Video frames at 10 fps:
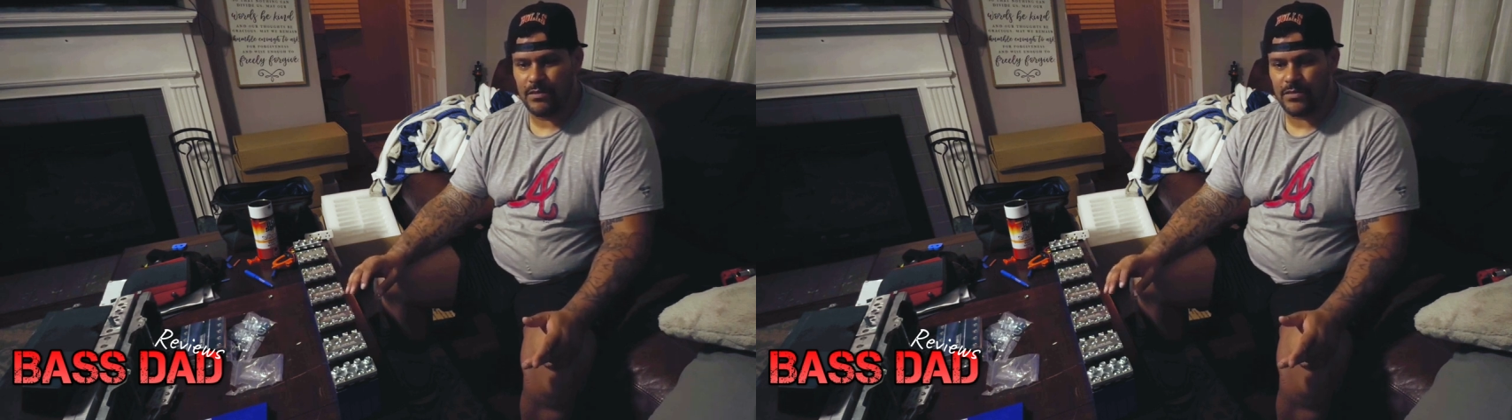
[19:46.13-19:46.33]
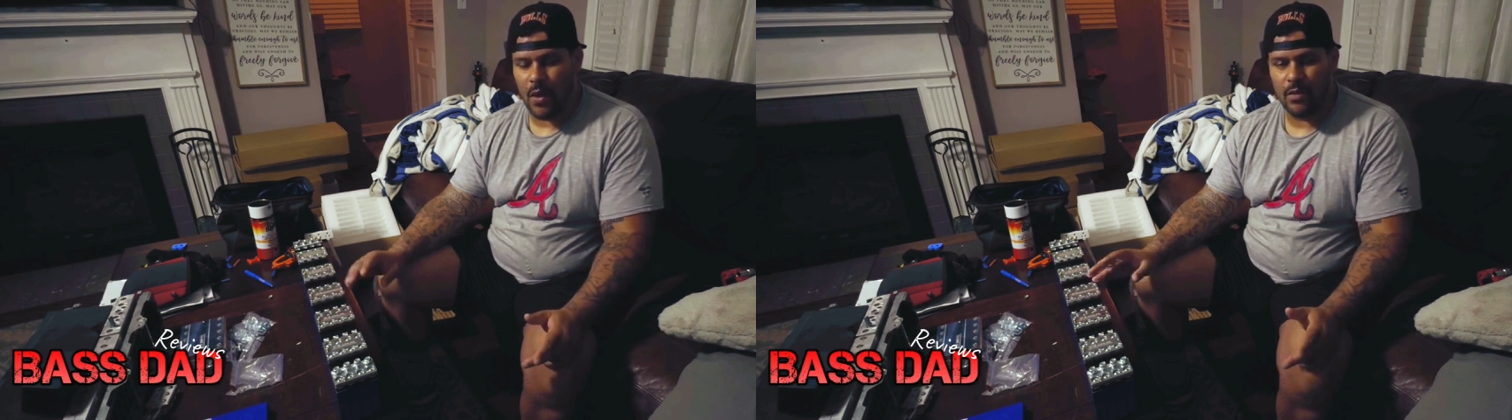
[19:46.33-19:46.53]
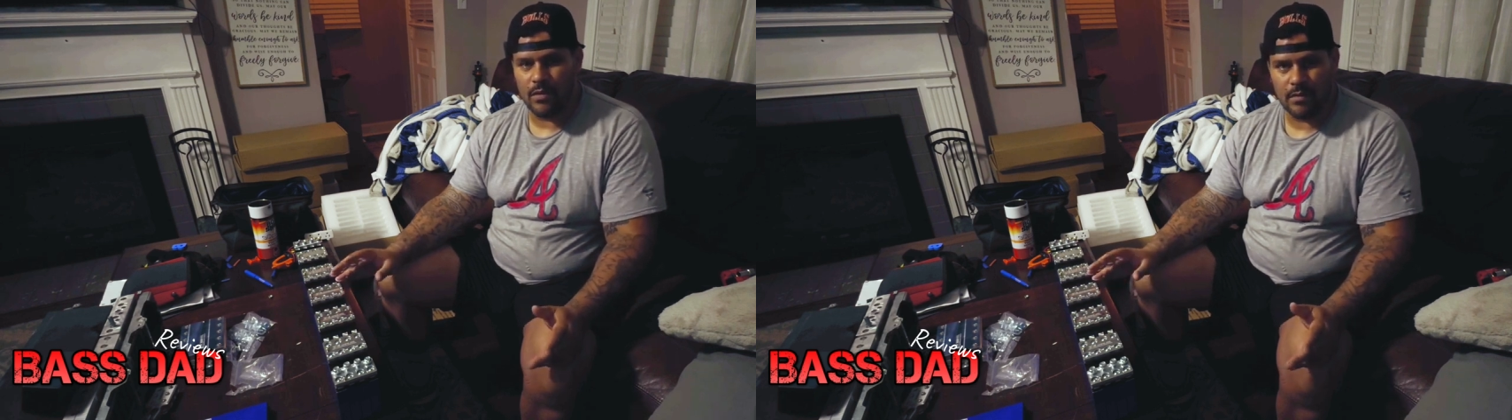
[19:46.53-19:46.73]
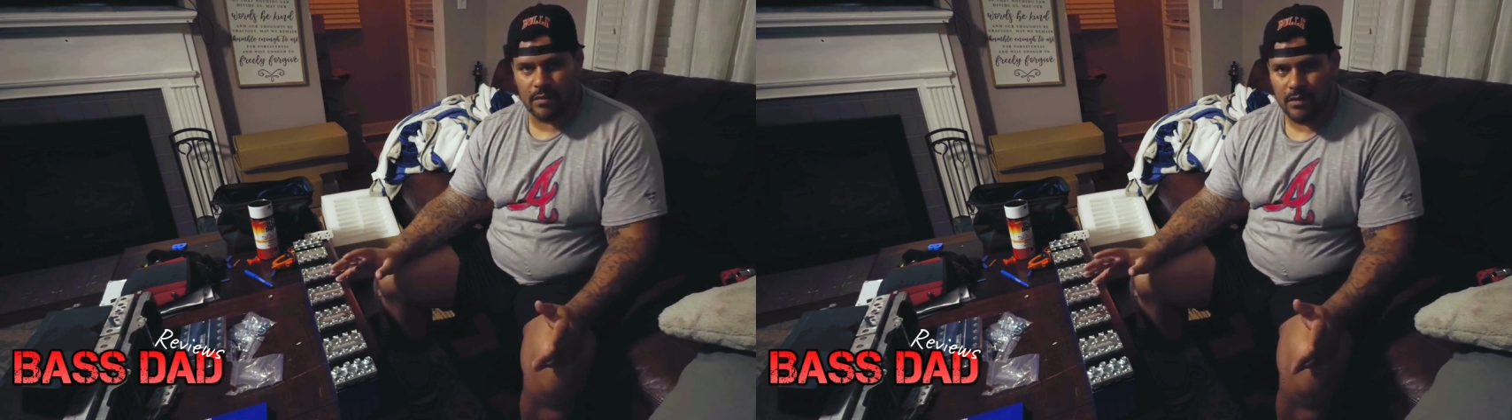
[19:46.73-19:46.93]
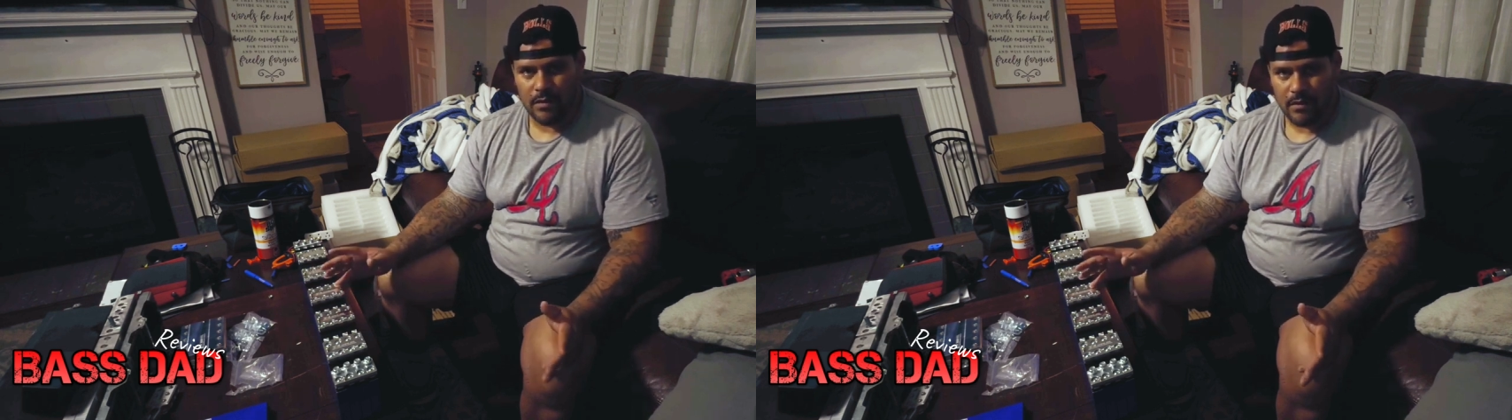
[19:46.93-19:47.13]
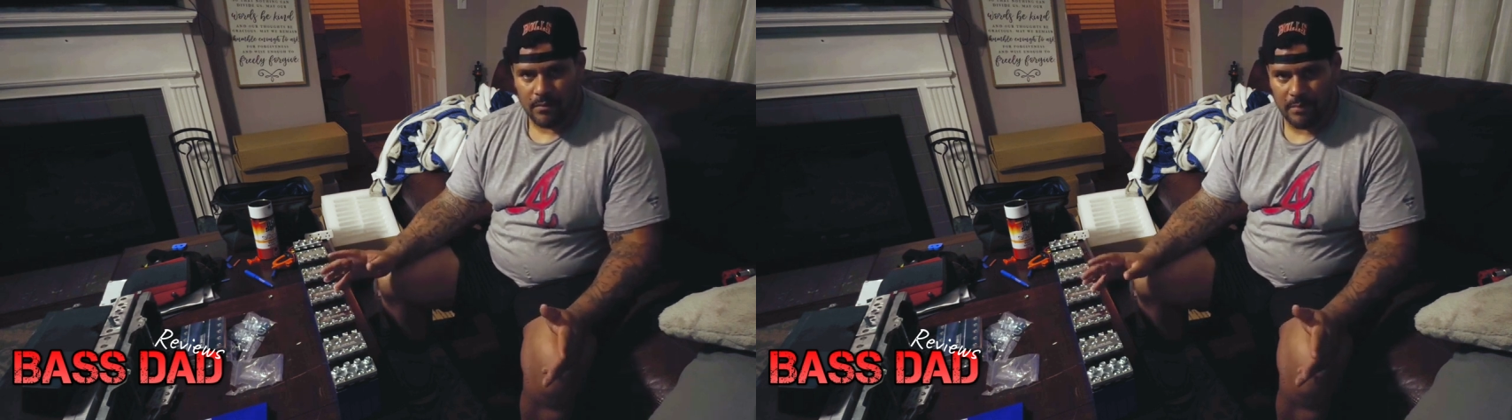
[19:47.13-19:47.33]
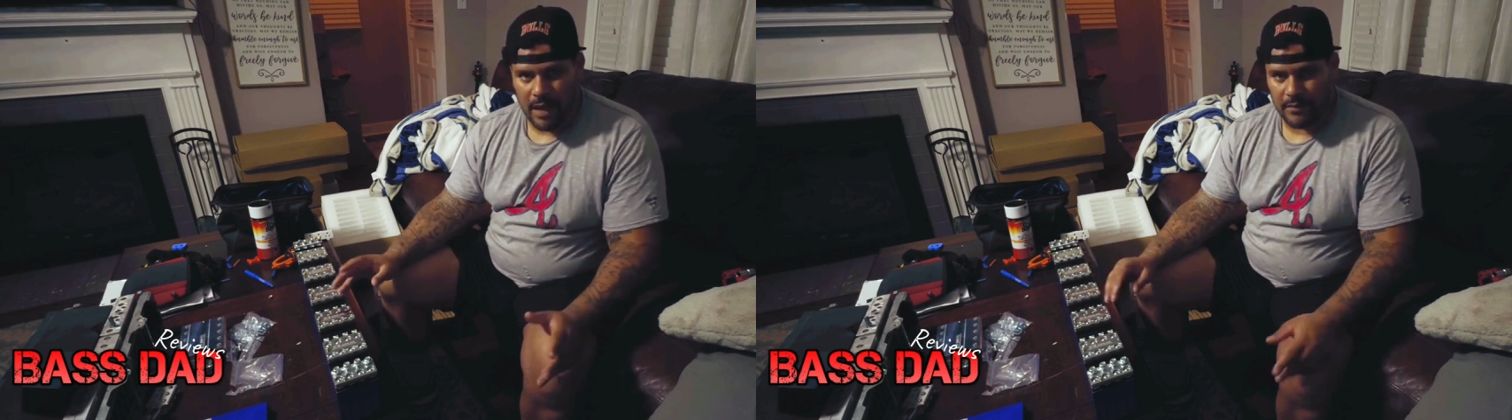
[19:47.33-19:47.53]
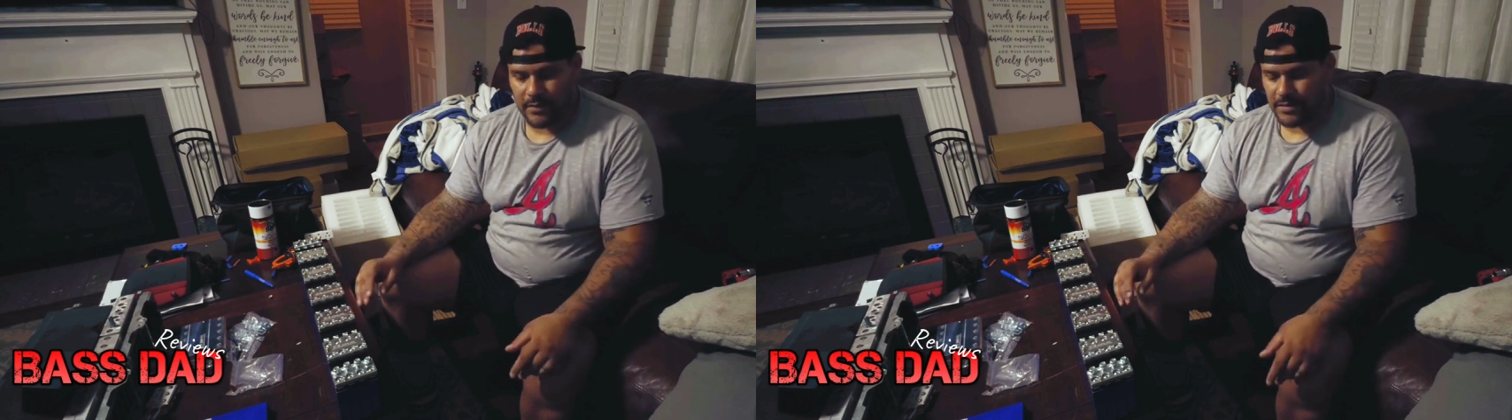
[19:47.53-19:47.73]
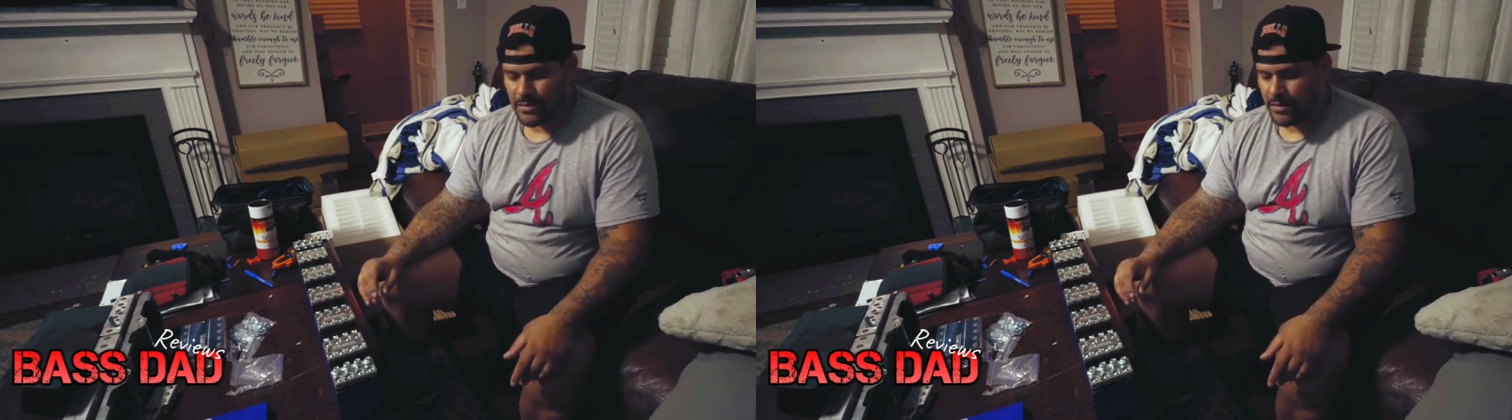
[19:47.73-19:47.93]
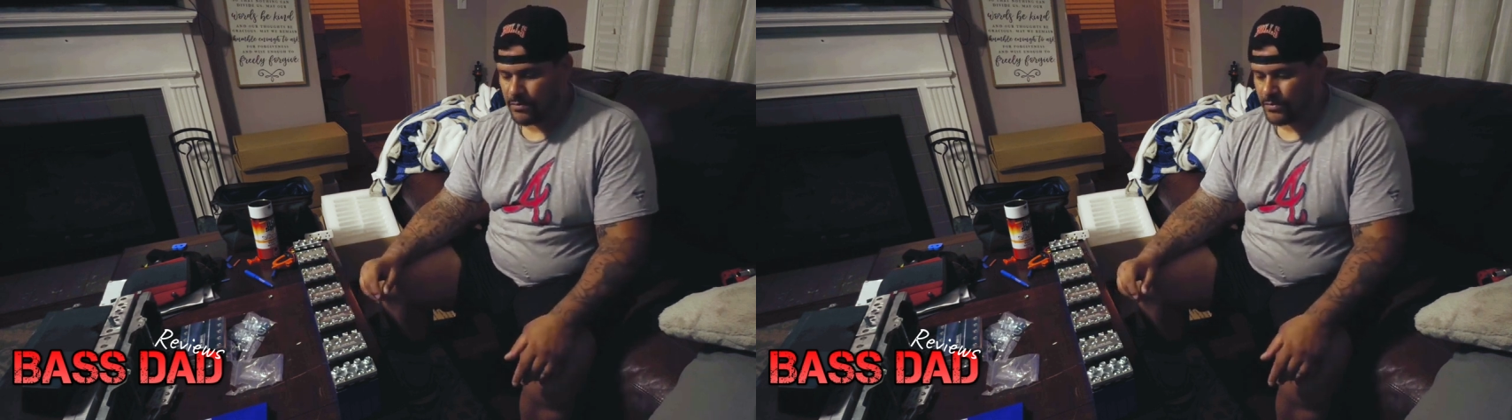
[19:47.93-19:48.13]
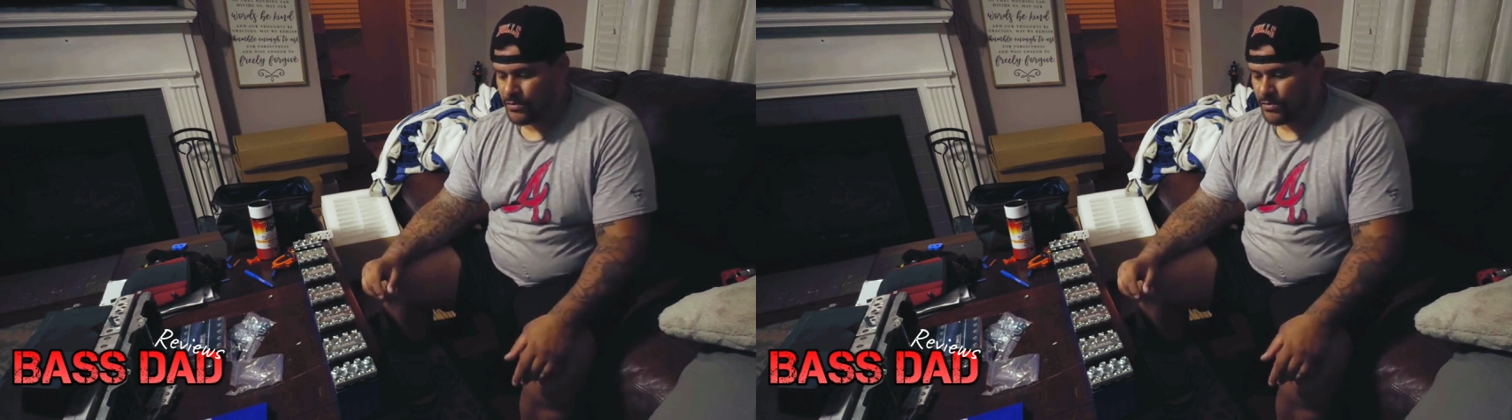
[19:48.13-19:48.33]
solar batteries, are